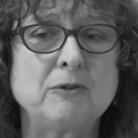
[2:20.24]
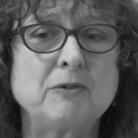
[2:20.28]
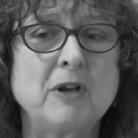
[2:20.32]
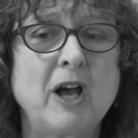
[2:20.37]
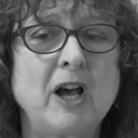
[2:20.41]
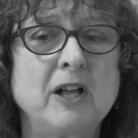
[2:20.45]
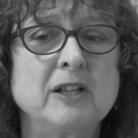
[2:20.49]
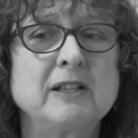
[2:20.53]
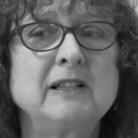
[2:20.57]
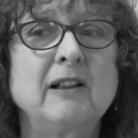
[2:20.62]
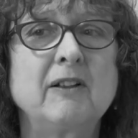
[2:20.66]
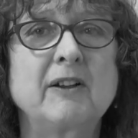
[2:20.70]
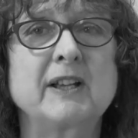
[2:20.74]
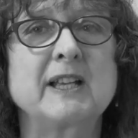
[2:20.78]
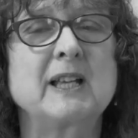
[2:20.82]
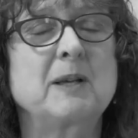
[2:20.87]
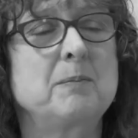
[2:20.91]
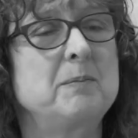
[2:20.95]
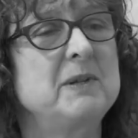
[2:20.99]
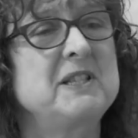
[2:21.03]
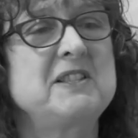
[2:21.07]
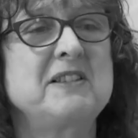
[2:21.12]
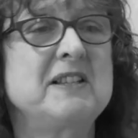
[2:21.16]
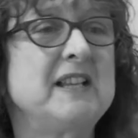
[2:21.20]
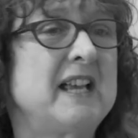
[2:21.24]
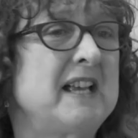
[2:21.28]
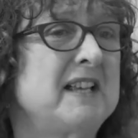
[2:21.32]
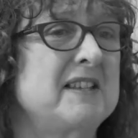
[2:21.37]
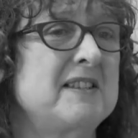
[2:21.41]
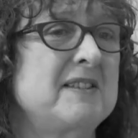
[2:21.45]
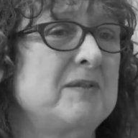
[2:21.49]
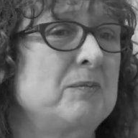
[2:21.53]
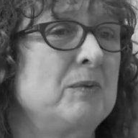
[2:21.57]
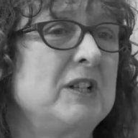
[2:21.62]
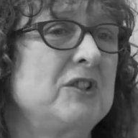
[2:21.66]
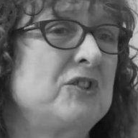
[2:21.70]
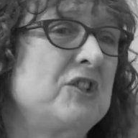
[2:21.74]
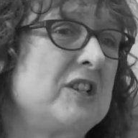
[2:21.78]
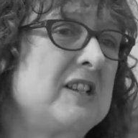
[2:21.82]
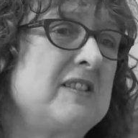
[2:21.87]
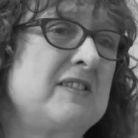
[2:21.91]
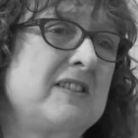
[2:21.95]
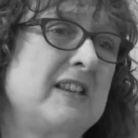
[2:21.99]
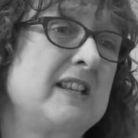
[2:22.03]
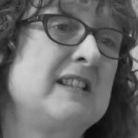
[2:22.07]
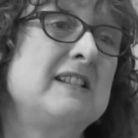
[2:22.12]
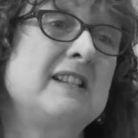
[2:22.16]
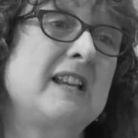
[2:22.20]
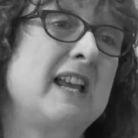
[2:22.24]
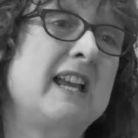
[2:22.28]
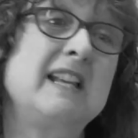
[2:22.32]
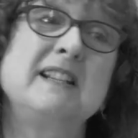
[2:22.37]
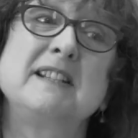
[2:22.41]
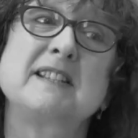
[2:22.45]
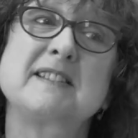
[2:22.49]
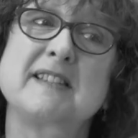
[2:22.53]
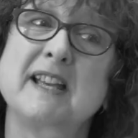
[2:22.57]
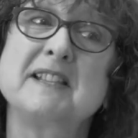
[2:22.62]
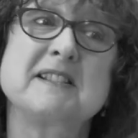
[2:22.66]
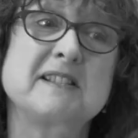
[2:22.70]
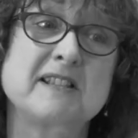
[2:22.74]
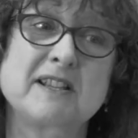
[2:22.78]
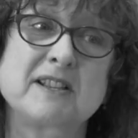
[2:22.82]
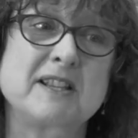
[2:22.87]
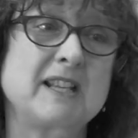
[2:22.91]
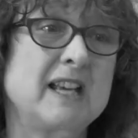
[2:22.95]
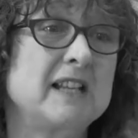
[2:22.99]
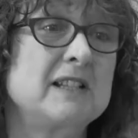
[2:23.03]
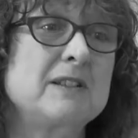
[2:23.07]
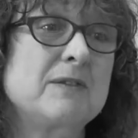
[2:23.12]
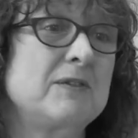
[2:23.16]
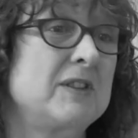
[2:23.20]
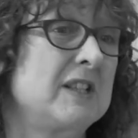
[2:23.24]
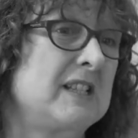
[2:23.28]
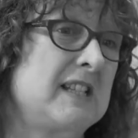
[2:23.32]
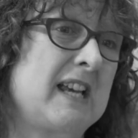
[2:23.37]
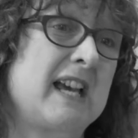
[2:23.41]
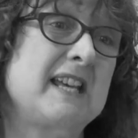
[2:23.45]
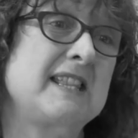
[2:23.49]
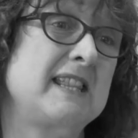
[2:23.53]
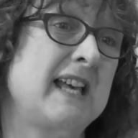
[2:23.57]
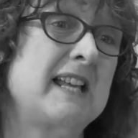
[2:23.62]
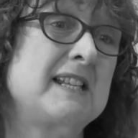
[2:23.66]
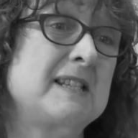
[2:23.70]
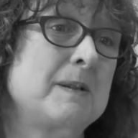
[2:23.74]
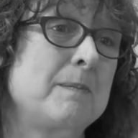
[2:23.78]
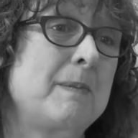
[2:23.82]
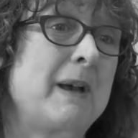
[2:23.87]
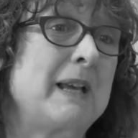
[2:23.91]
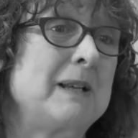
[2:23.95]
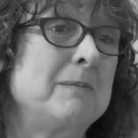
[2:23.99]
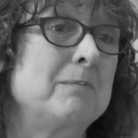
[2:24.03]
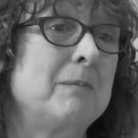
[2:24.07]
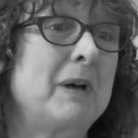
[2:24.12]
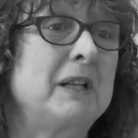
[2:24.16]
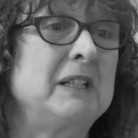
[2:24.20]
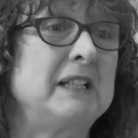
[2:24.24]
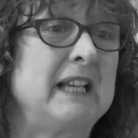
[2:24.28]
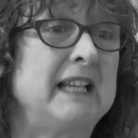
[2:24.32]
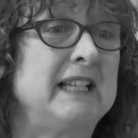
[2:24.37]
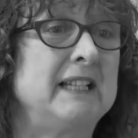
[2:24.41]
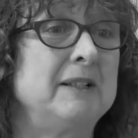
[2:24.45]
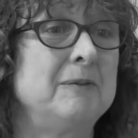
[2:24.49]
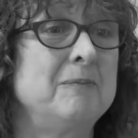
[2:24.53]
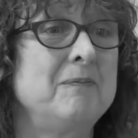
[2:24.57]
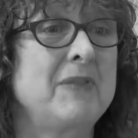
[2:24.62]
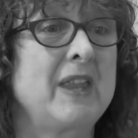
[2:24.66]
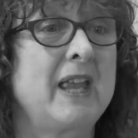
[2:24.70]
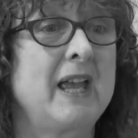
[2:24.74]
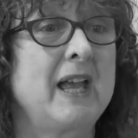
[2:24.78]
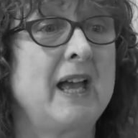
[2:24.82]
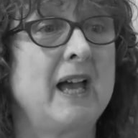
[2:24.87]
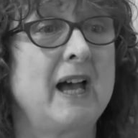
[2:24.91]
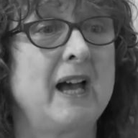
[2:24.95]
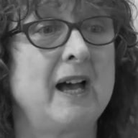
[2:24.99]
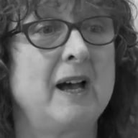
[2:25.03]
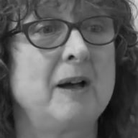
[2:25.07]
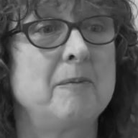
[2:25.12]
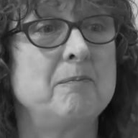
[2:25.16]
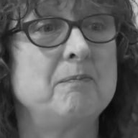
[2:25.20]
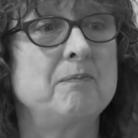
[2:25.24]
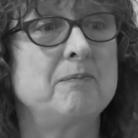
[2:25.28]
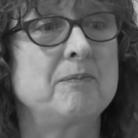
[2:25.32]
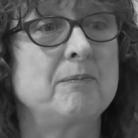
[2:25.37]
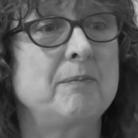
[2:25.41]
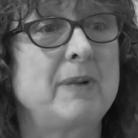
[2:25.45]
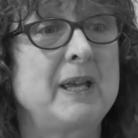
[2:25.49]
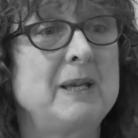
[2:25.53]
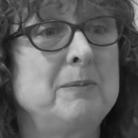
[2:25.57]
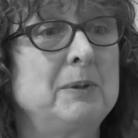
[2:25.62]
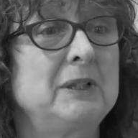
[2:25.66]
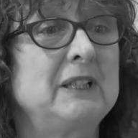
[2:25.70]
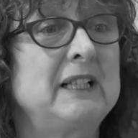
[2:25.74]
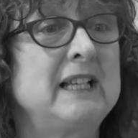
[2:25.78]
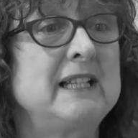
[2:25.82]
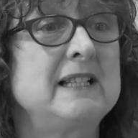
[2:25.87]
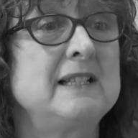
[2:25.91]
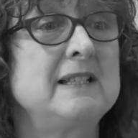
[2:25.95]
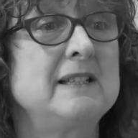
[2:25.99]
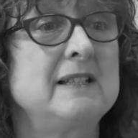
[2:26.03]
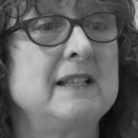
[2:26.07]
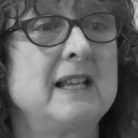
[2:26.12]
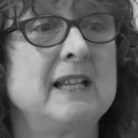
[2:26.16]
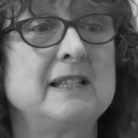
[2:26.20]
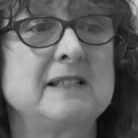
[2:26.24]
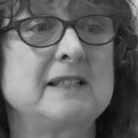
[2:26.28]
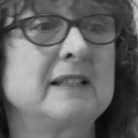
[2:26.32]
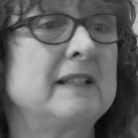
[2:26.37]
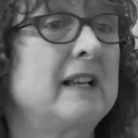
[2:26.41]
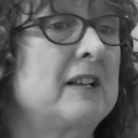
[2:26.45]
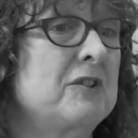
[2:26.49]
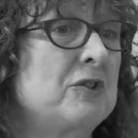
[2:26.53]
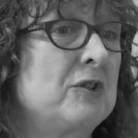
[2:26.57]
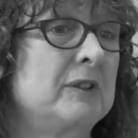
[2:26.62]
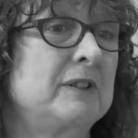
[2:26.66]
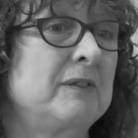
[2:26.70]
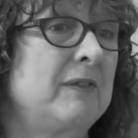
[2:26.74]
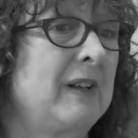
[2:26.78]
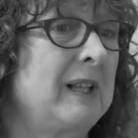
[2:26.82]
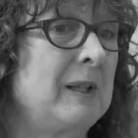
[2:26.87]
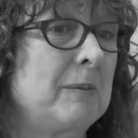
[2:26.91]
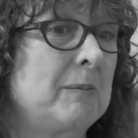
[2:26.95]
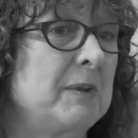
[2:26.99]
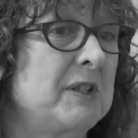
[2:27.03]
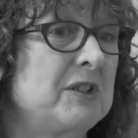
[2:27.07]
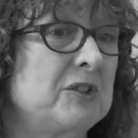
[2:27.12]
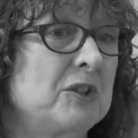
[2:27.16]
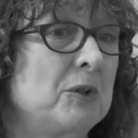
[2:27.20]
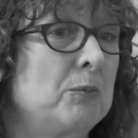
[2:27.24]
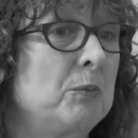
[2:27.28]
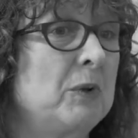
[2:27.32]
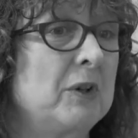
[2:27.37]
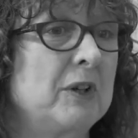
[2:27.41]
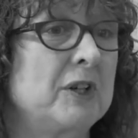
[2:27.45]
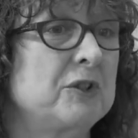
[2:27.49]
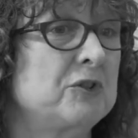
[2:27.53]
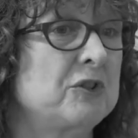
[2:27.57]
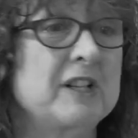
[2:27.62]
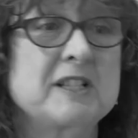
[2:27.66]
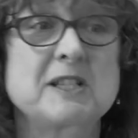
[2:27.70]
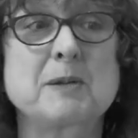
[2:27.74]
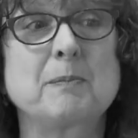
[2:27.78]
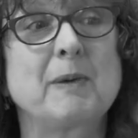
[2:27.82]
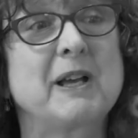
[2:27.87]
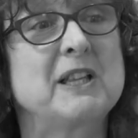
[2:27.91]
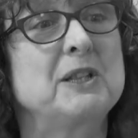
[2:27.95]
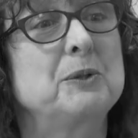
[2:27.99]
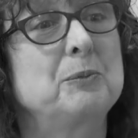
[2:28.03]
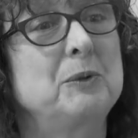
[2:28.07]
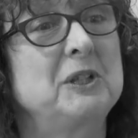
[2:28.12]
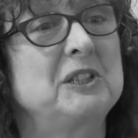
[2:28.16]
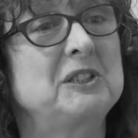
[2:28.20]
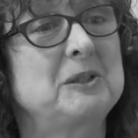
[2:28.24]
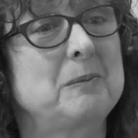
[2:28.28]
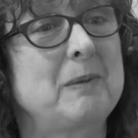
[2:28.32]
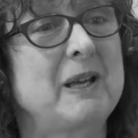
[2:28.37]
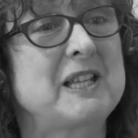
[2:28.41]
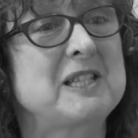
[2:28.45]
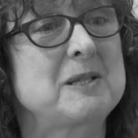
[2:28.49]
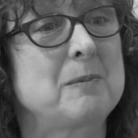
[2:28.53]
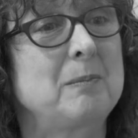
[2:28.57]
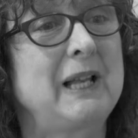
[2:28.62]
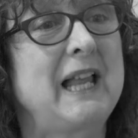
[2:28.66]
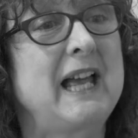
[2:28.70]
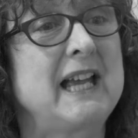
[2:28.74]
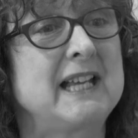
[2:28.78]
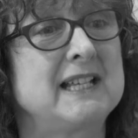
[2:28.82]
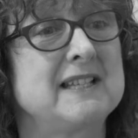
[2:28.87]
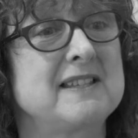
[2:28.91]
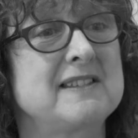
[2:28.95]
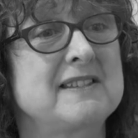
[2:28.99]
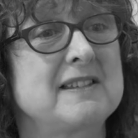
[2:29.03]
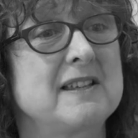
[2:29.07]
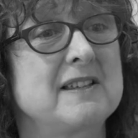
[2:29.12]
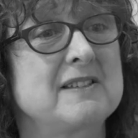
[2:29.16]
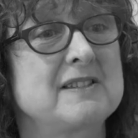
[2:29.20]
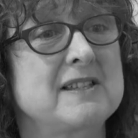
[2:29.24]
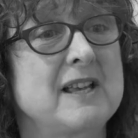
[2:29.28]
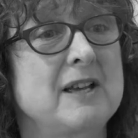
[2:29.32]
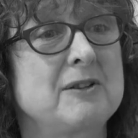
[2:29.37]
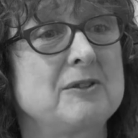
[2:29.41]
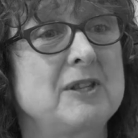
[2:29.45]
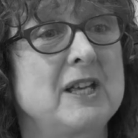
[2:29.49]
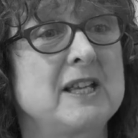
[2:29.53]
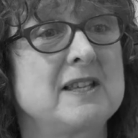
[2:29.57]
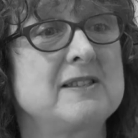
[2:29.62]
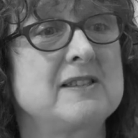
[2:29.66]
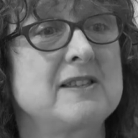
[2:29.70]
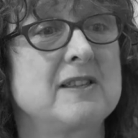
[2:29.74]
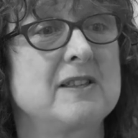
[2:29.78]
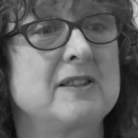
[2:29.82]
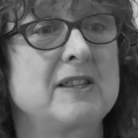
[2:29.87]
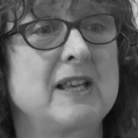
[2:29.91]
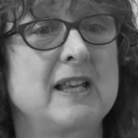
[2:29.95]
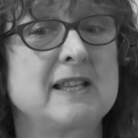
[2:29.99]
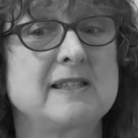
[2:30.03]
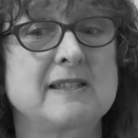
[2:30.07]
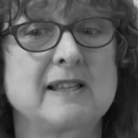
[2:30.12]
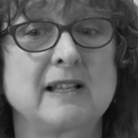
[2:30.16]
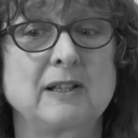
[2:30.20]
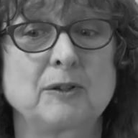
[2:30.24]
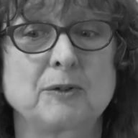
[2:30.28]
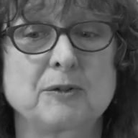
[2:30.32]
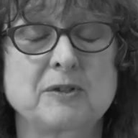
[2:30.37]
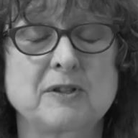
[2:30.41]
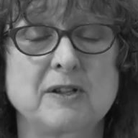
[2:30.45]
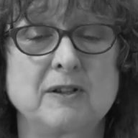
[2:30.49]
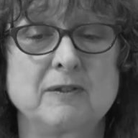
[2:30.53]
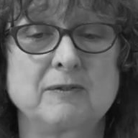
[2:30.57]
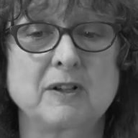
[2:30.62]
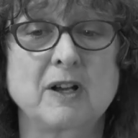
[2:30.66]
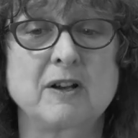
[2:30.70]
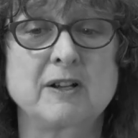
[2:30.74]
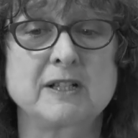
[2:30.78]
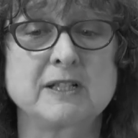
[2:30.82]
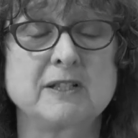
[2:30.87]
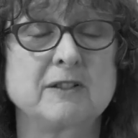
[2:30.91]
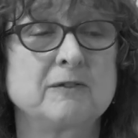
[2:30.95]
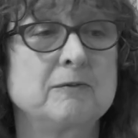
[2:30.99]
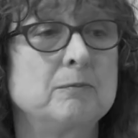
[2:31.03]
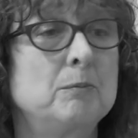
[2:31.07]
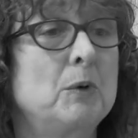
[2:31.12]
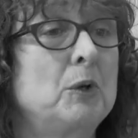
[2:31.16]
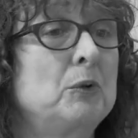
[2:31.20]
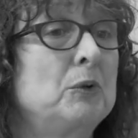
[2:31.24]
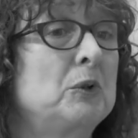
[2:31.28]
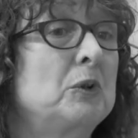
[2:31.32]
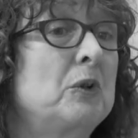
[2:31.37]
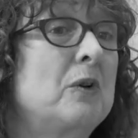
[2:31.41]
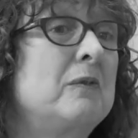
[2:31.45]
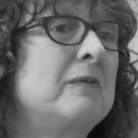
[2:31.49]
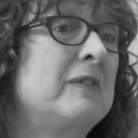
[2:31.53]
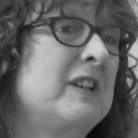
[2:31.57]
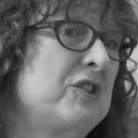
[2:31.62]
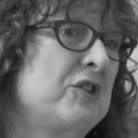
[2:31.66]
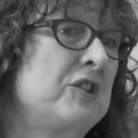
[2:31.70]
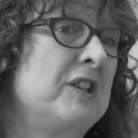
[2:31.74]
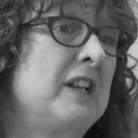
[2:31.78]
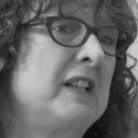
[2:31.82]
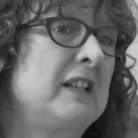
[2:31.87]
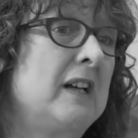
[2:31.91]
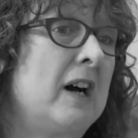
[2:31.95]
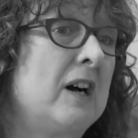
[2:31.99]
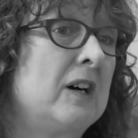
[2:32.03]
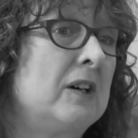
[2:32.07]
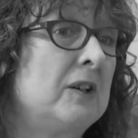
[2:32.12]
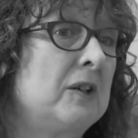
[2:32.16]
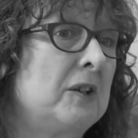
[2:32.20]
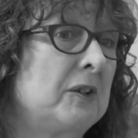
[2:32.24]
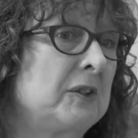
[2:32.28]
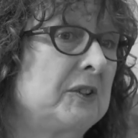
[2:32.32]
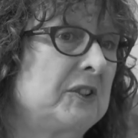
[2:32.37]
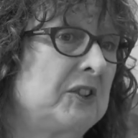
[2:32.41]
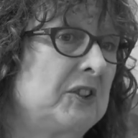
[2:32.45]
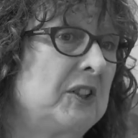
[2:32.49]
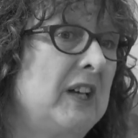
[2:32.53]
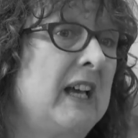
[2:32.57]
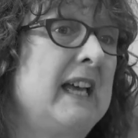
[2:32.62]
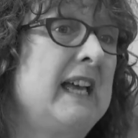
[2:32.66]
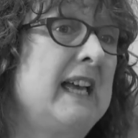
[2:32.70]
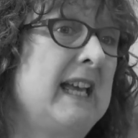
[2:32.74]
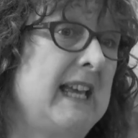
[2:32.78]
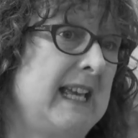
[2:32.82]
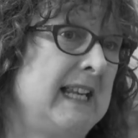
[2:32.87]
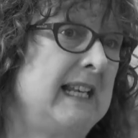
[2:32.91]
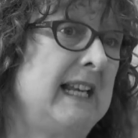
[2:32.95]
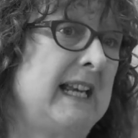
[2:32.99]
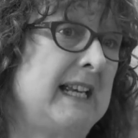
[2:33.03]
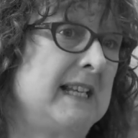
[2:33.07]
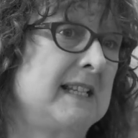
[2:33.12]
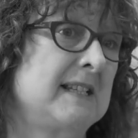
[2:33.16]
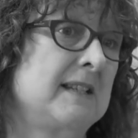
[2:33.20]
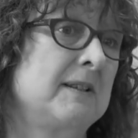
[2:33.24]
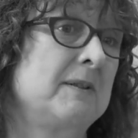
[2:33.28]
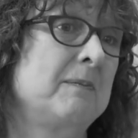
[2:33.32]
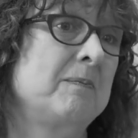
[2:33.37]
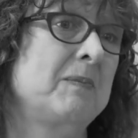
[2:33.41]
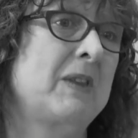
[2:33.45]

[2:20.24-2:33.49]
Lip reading: unlike business, which is in a sense at the end of the day there to make money, people in international development are trying to make the world a better place. So there's a lot of kind of moral conviction and heart in it.